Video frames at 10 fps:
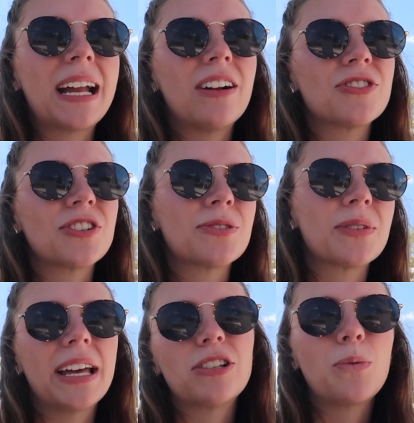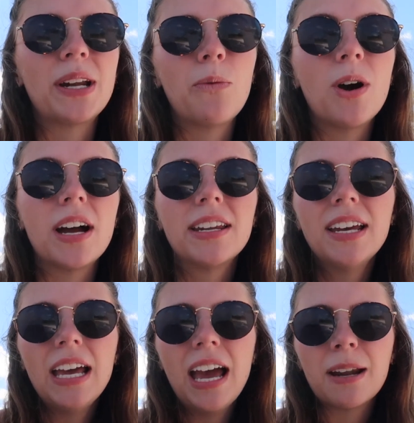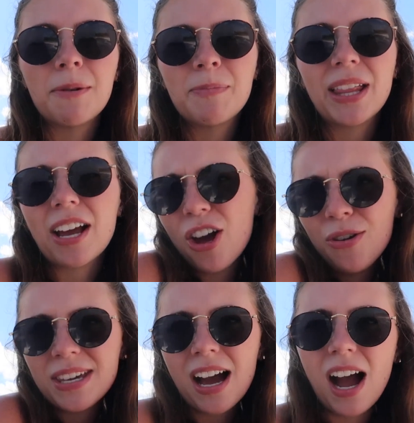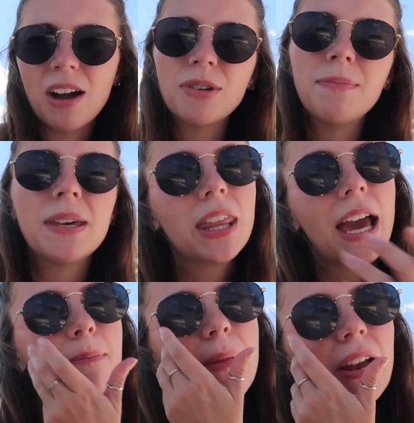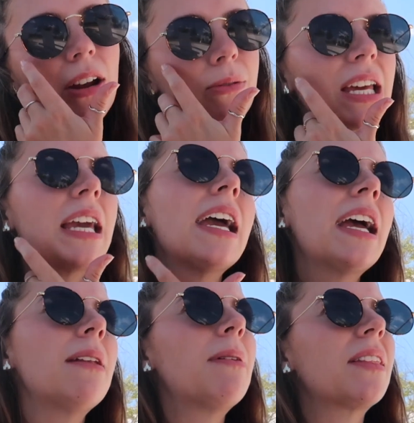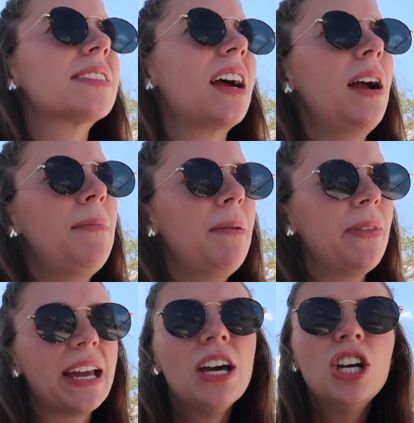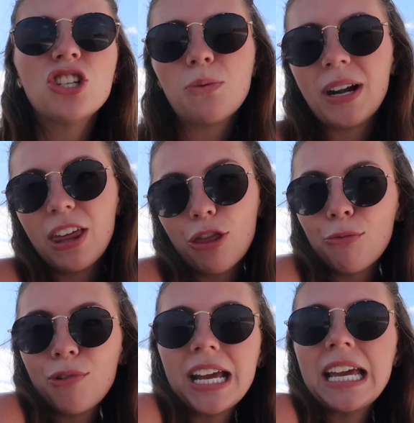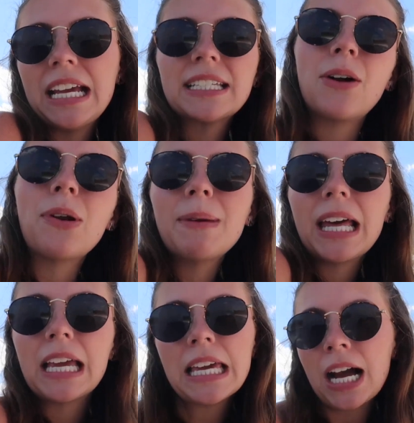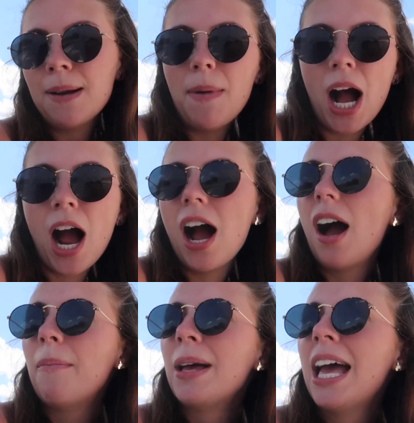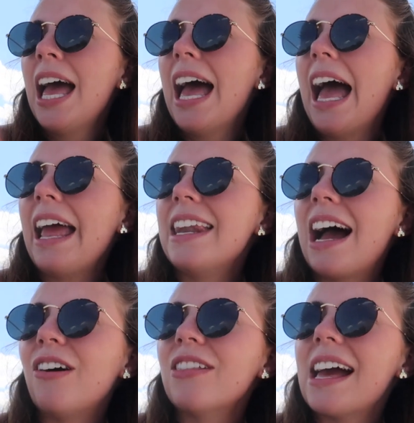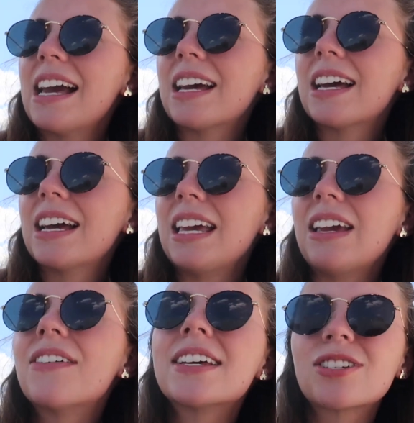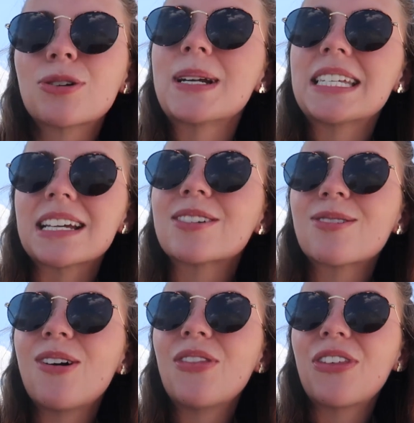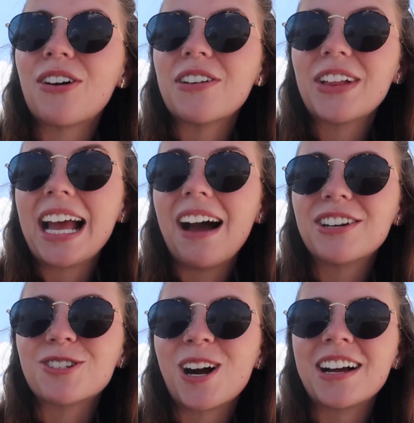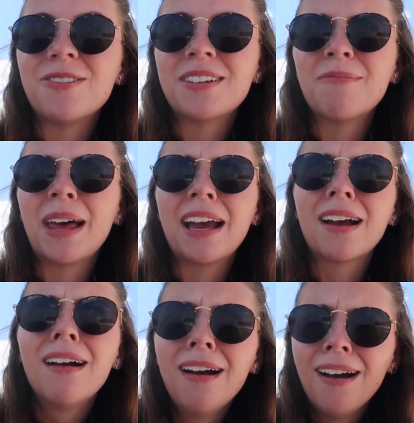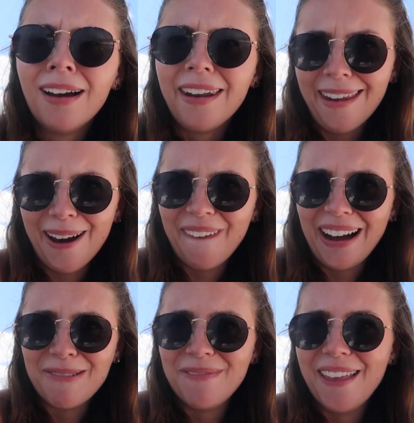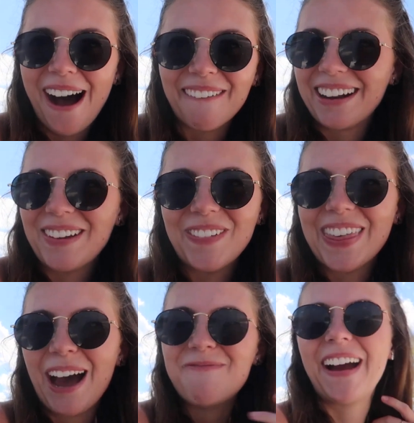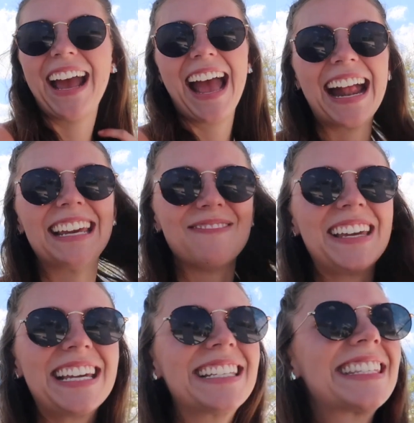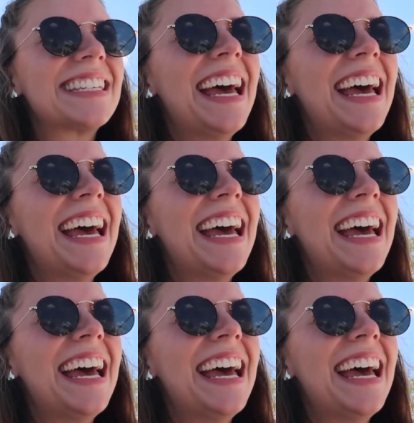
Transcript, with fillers: counselors were like 21. And I'm gonna be like, oh yeah, I wanna be like married with a kid by the time I'm like 23 because I wanna be like a young mom. And now like, even as a 26 year old, the thought of like having a child, I'm like, no, I'm not ready for that by any means.